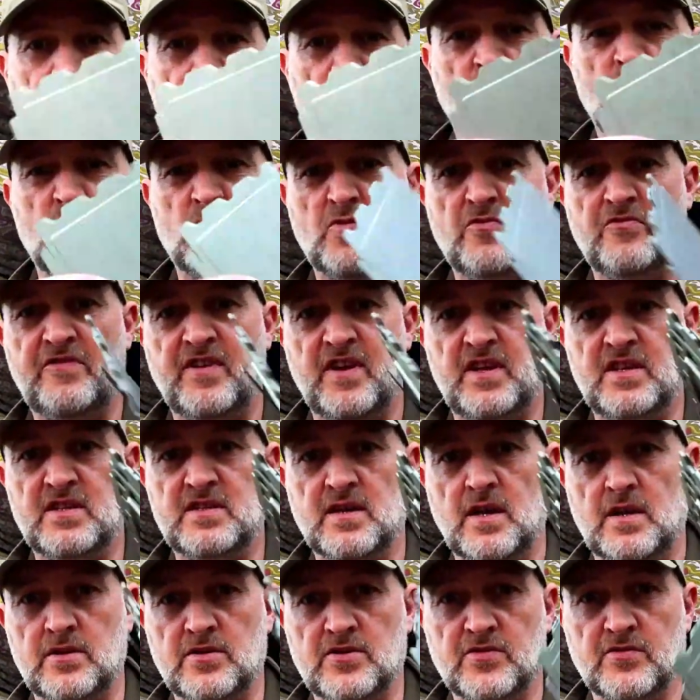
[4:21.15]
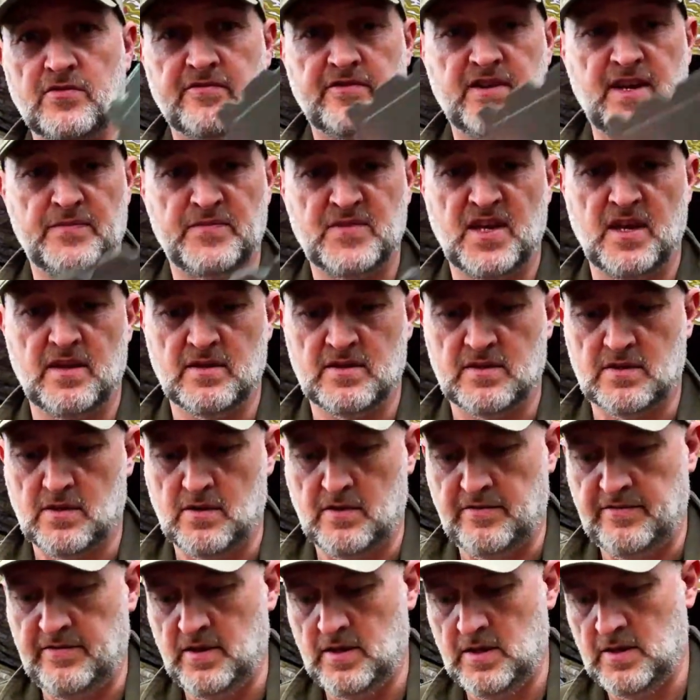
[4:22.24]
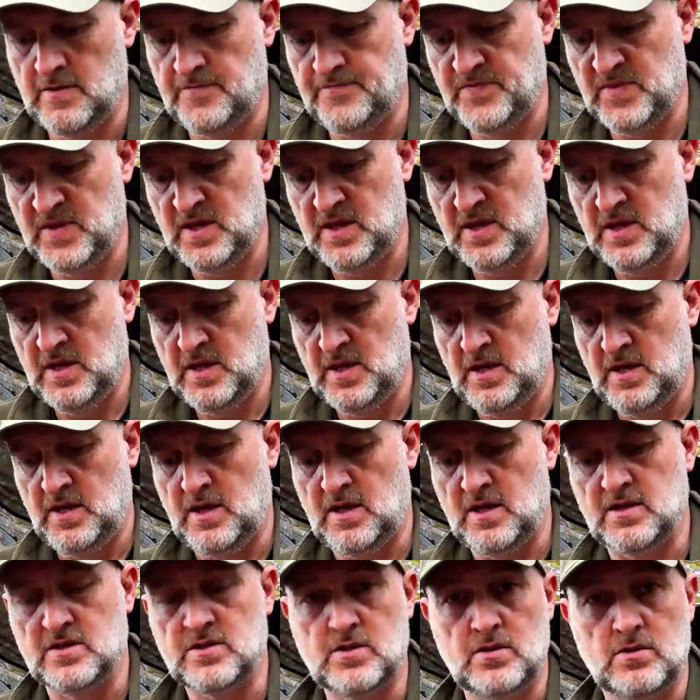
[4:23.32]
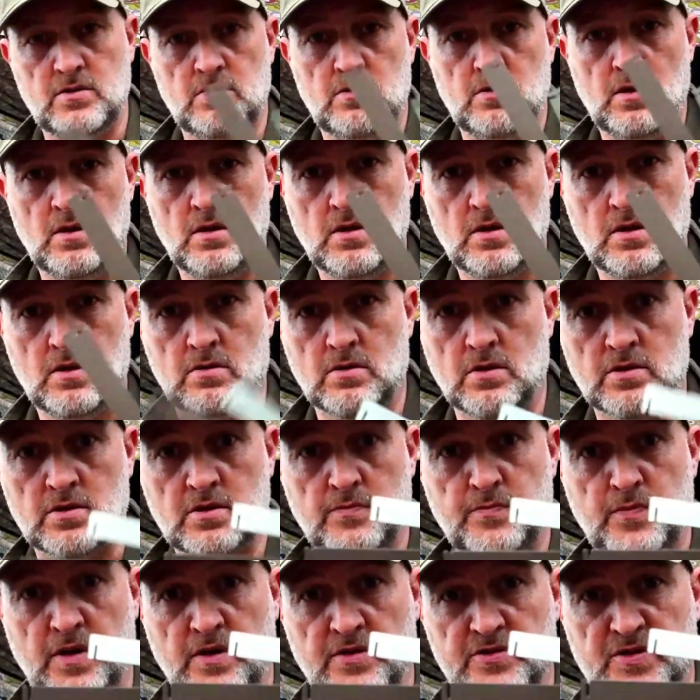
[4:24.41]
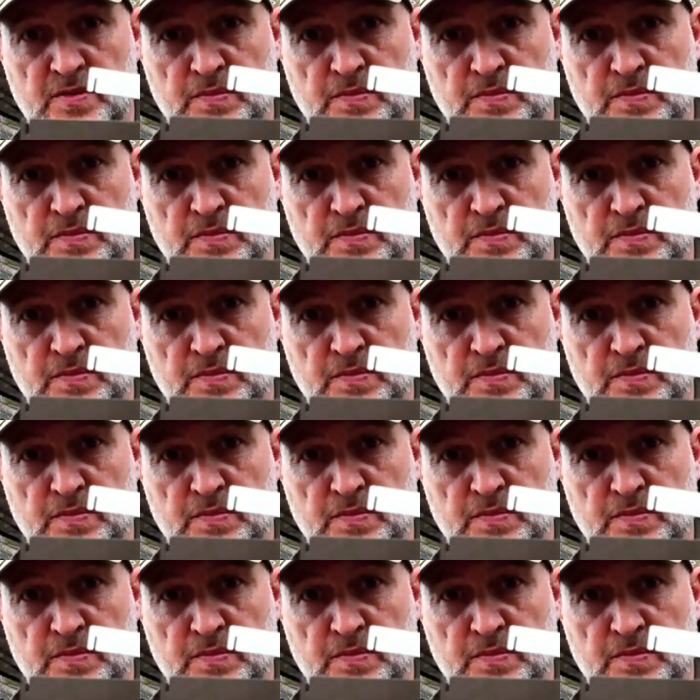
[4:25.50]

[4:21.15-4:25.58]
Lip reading: Normal, fairly standard sort of clip together stove. It has 2 cross pot